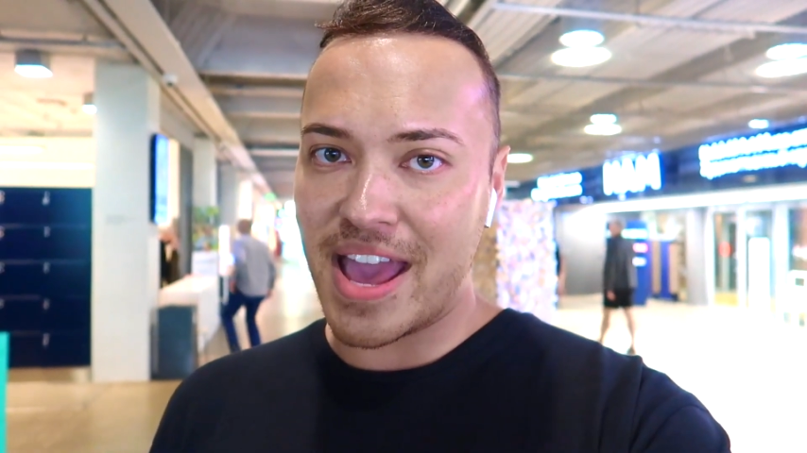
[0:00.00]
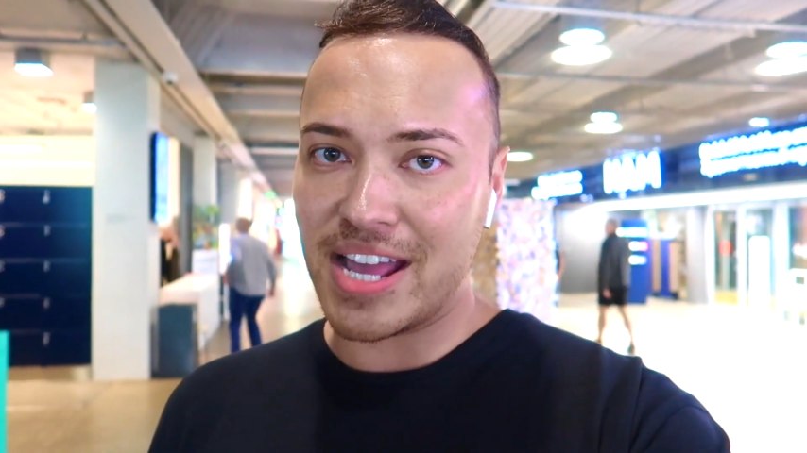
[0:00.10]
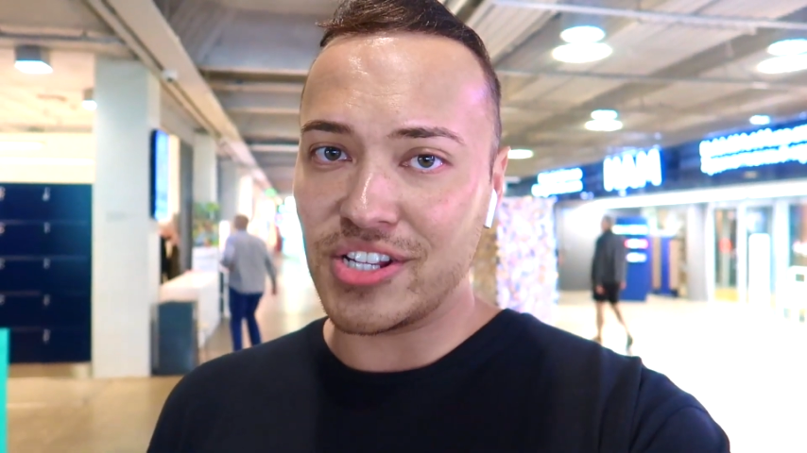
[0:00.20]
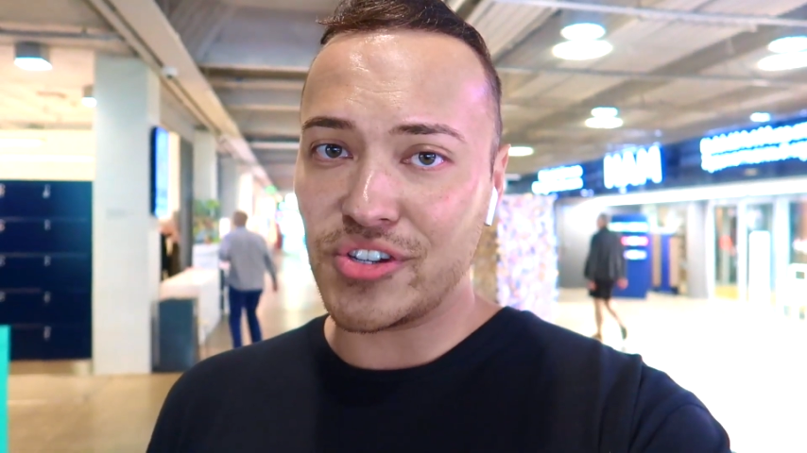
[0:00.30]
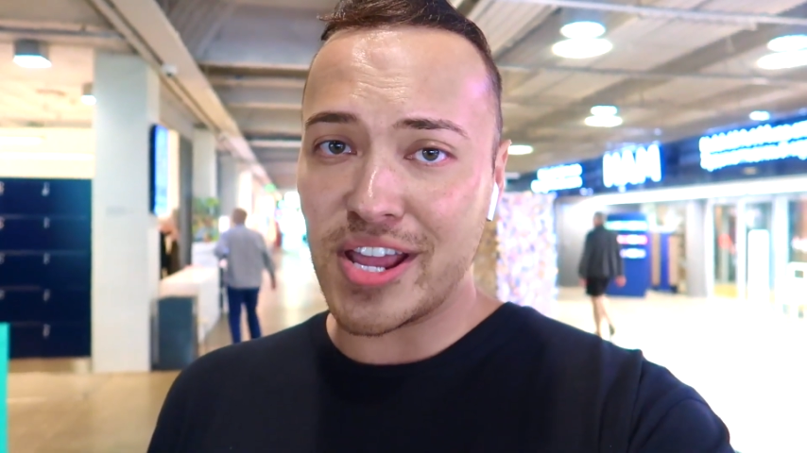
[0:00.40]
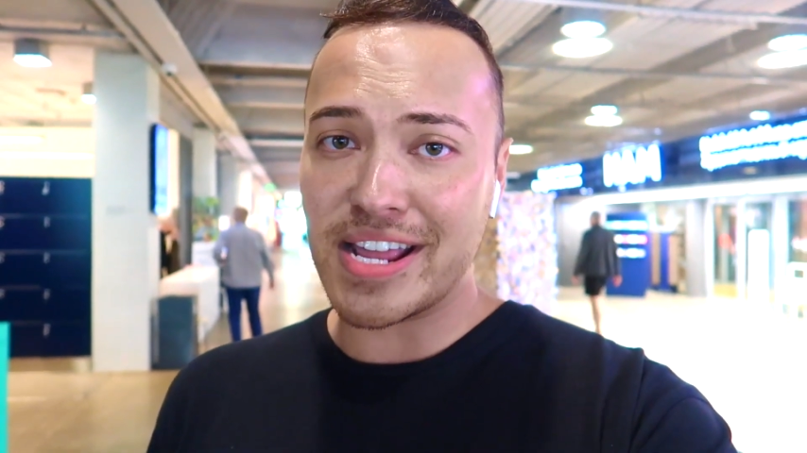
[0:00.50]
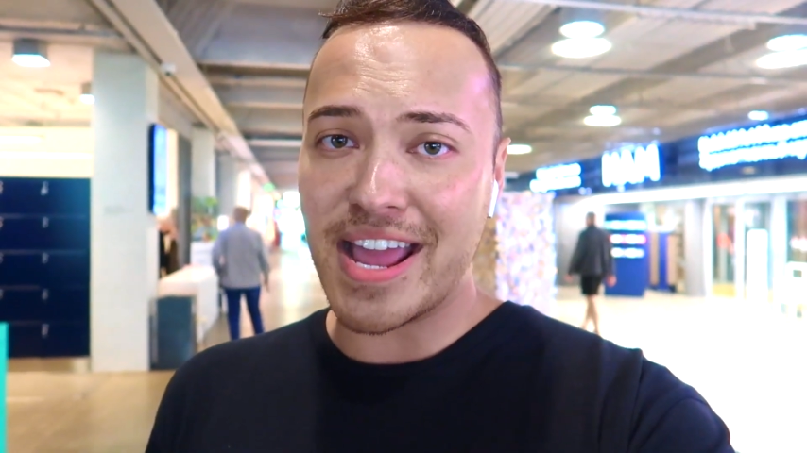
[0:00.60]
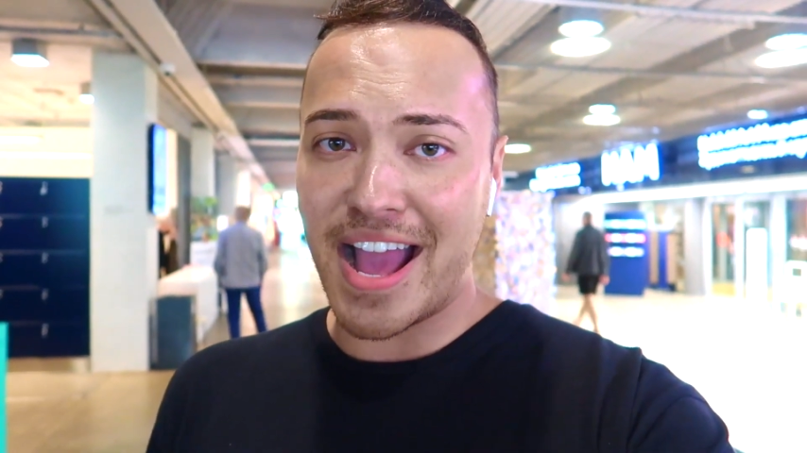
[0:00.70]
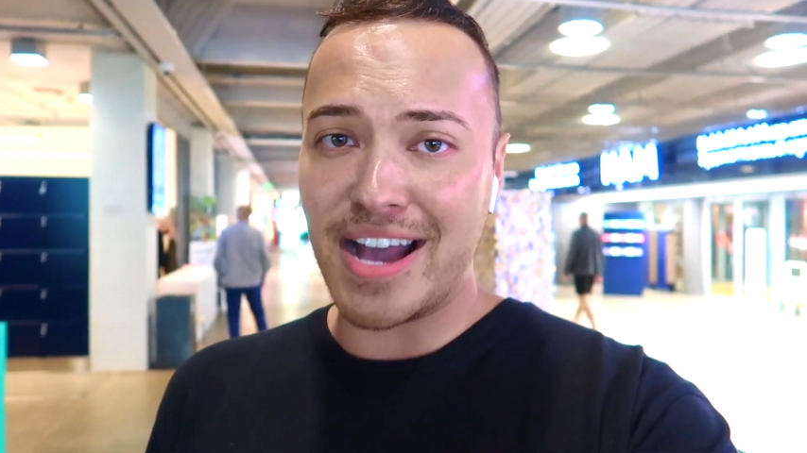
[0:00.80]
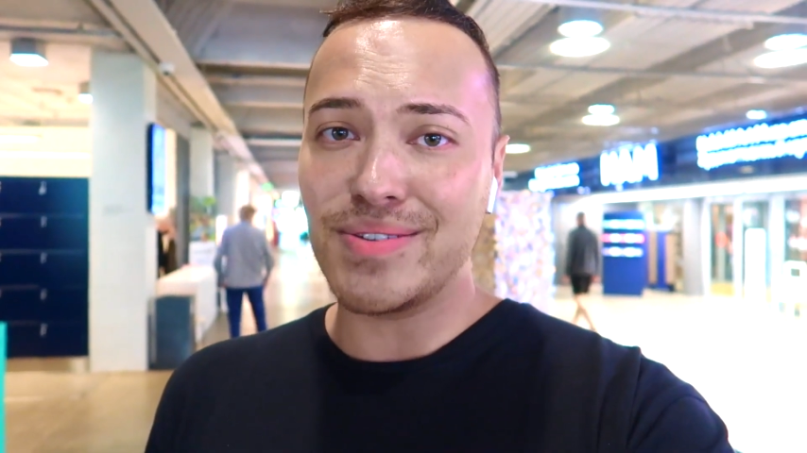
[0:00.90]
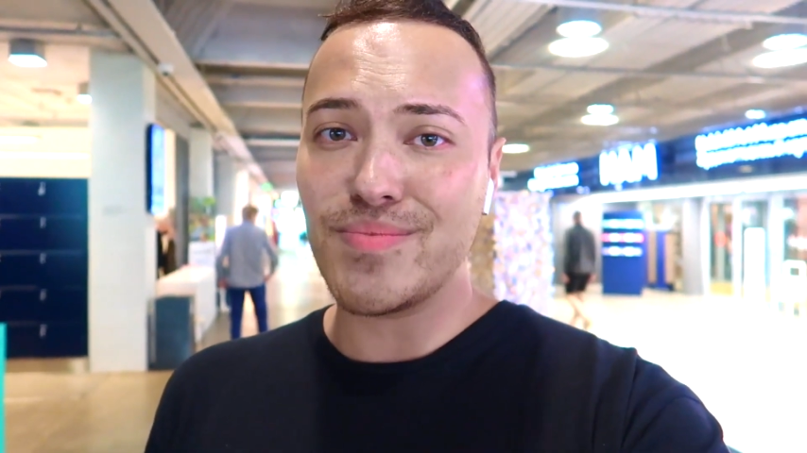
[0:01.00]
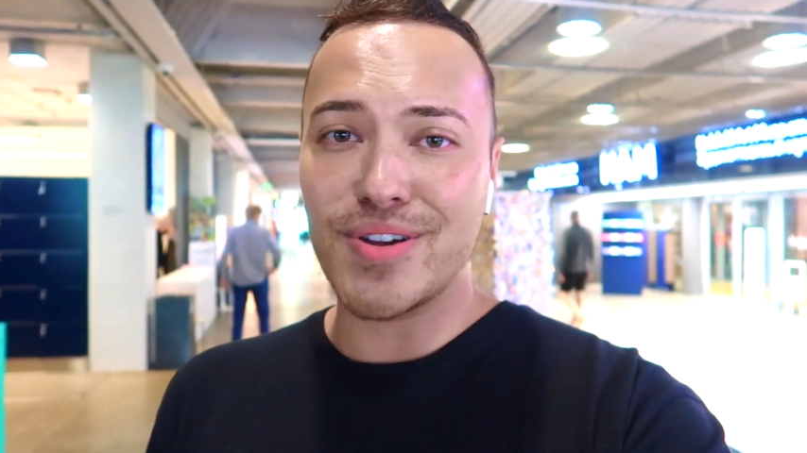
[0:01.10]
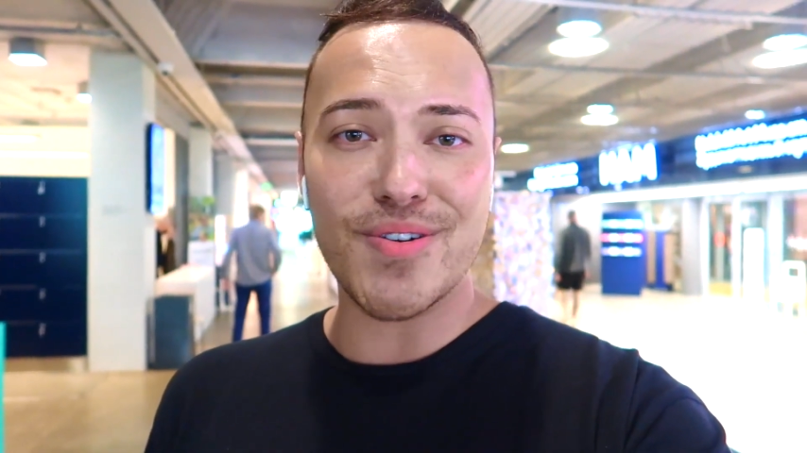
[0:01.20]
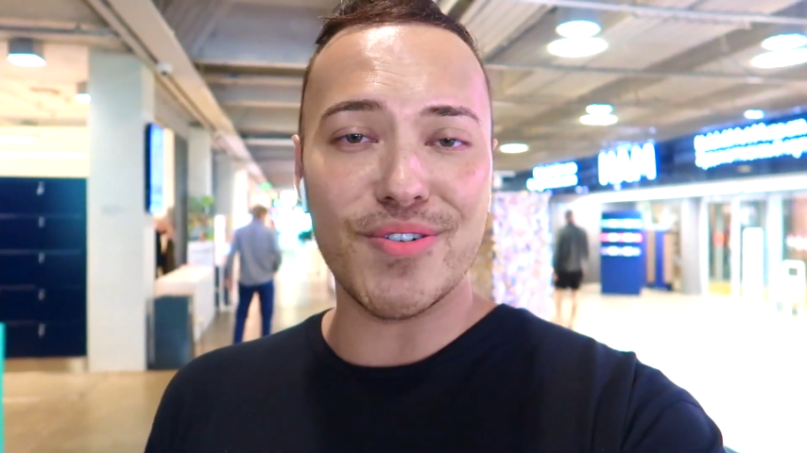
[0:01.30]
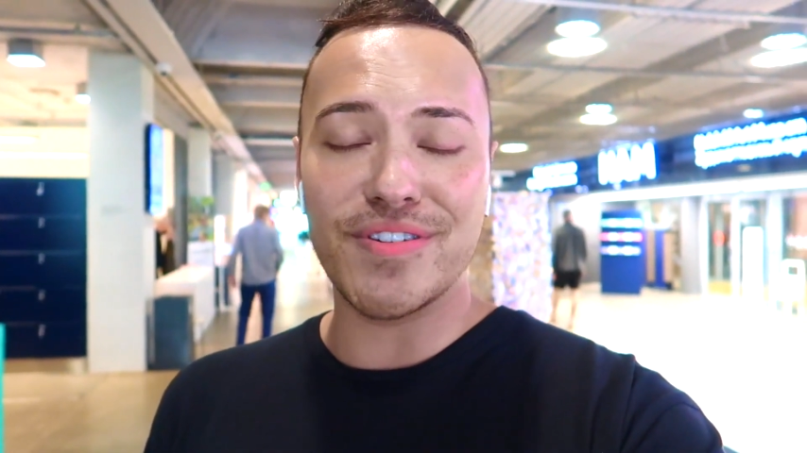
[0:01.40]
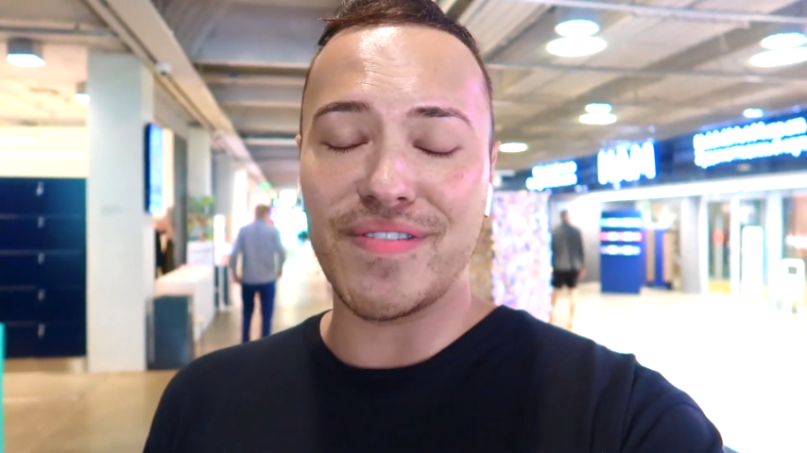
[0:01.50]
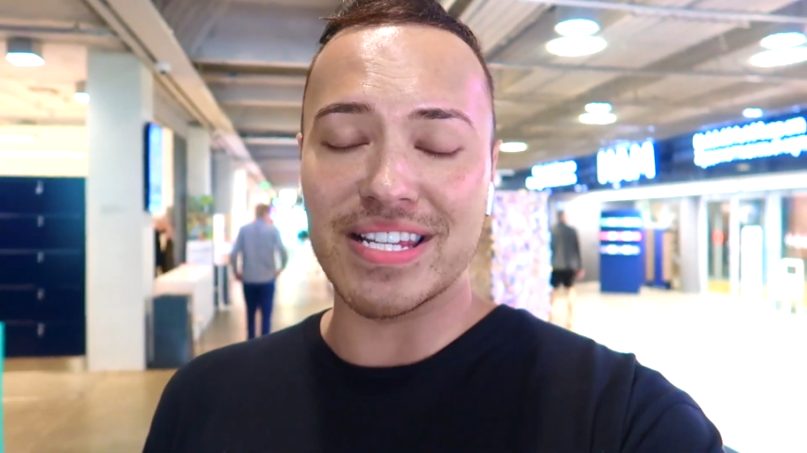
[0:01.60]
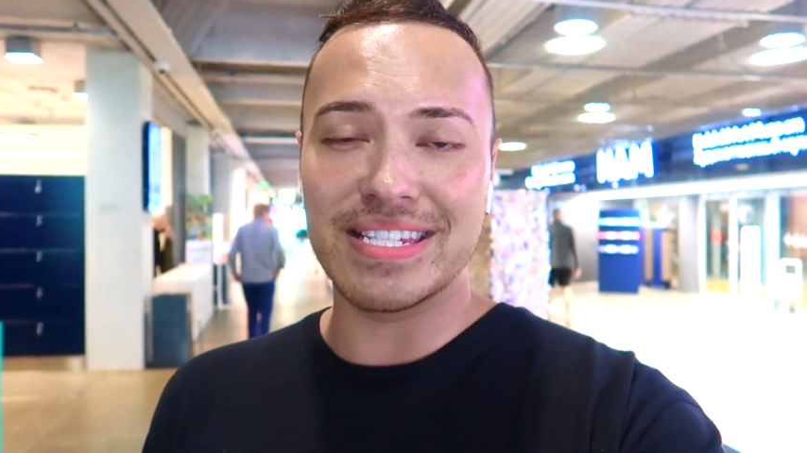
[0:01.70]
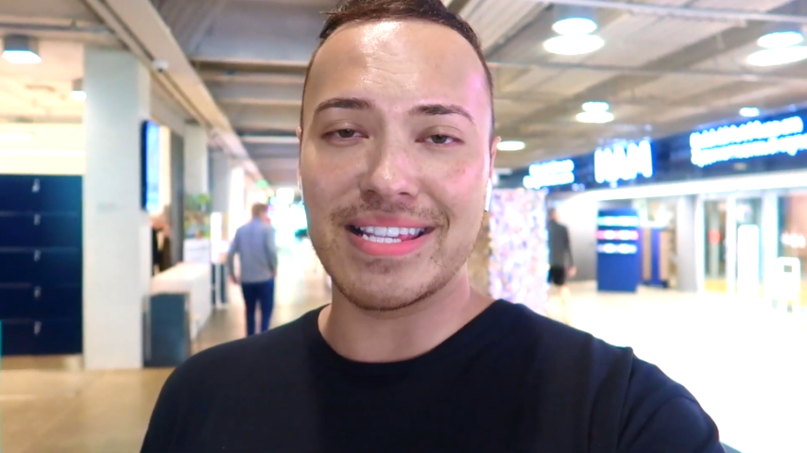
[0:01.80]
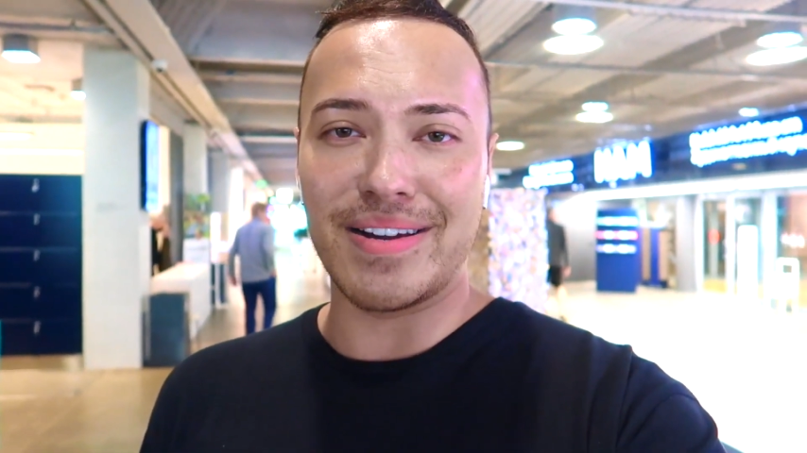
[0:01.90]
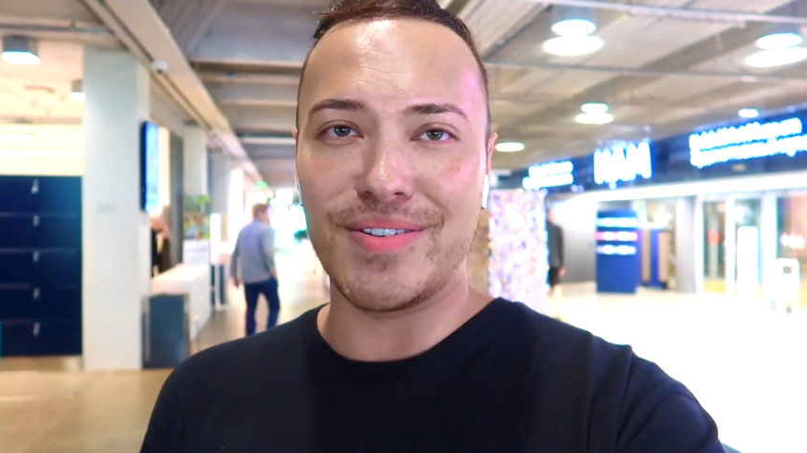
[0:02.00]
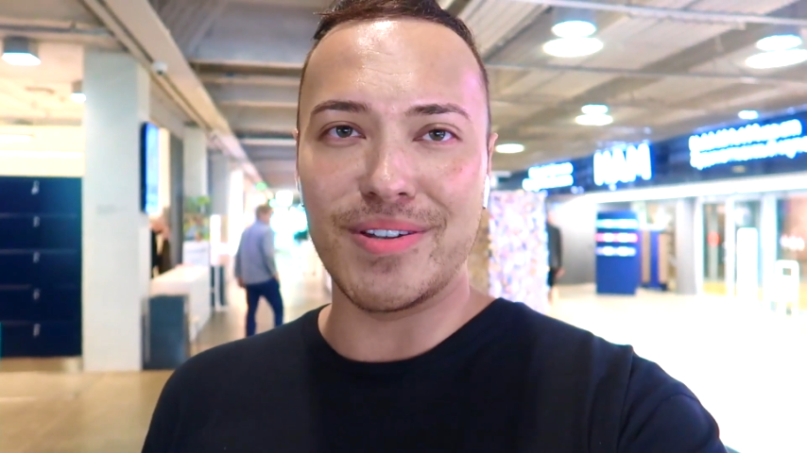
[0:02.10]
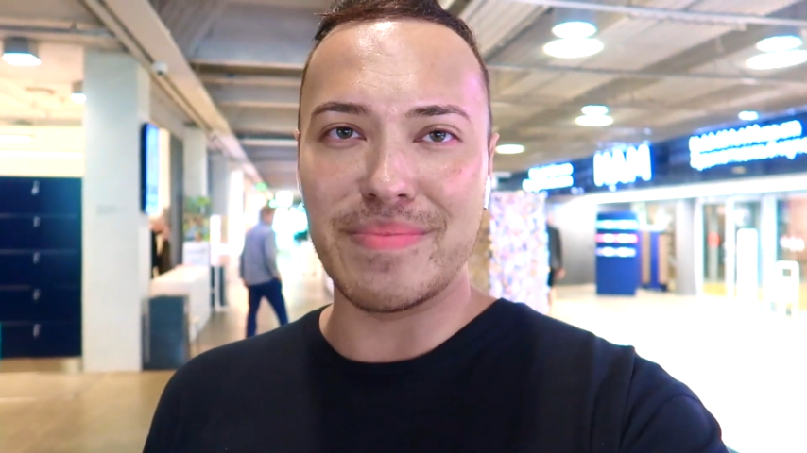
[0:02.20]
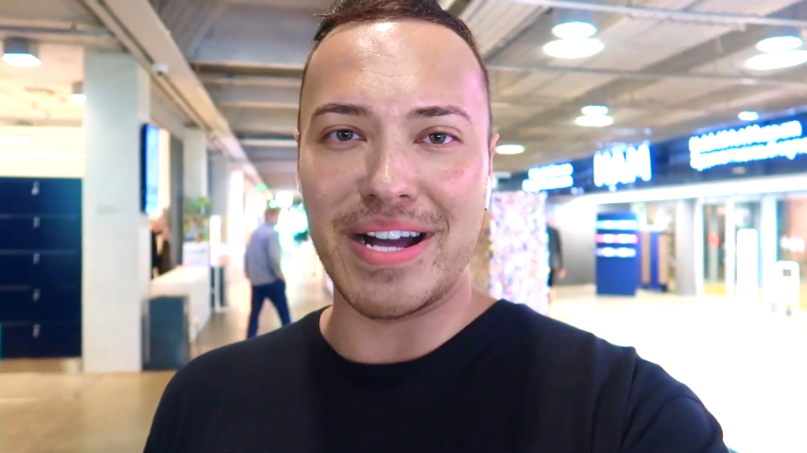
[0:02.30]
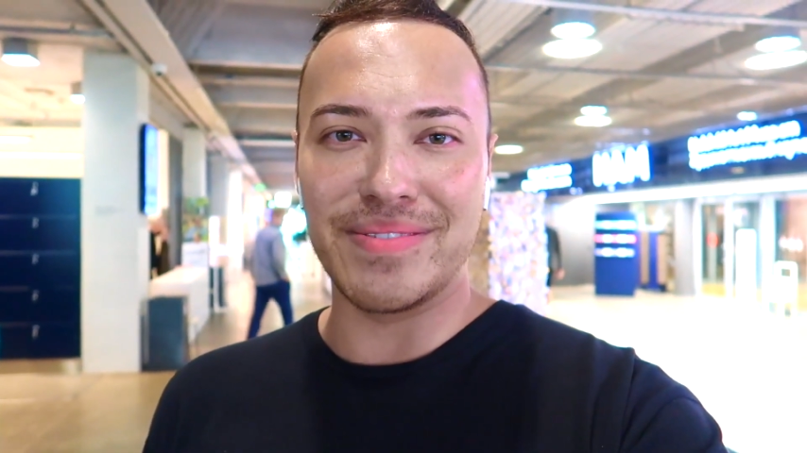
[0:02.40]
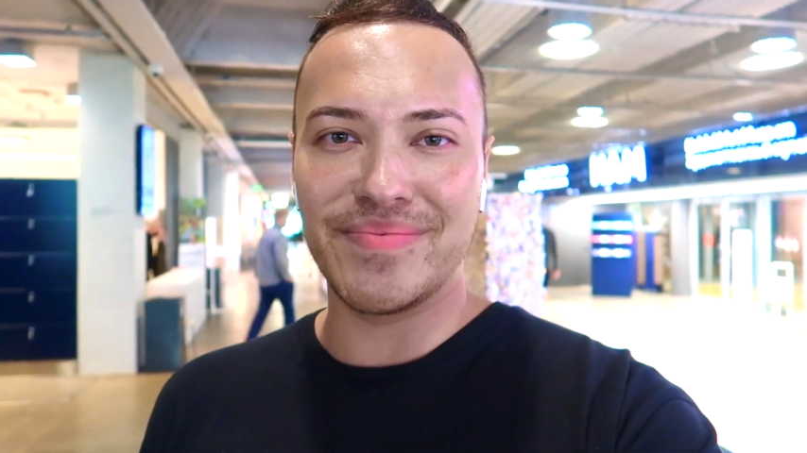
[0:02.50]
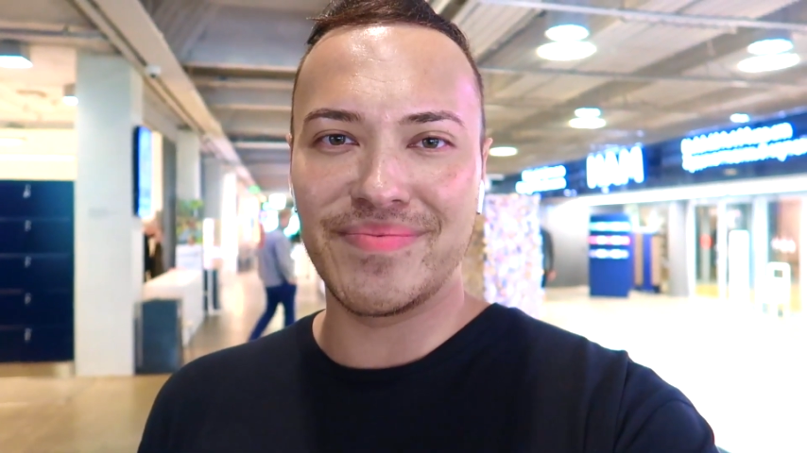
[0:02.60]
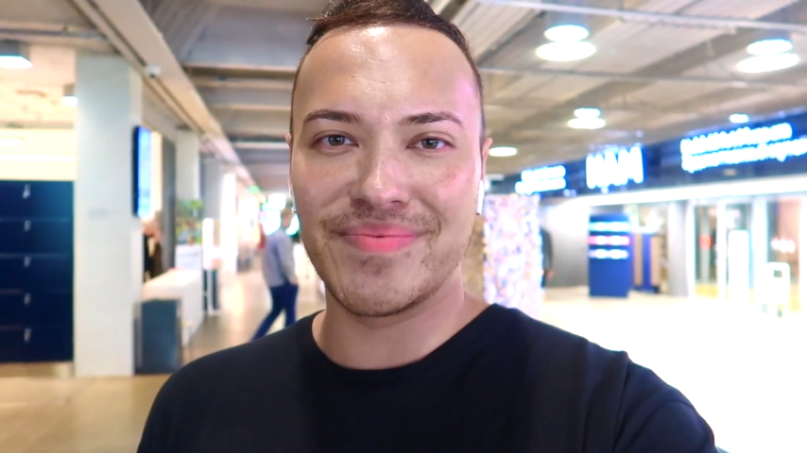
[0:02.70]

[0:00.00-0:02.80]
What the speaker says: and check out what all the fusses are all about.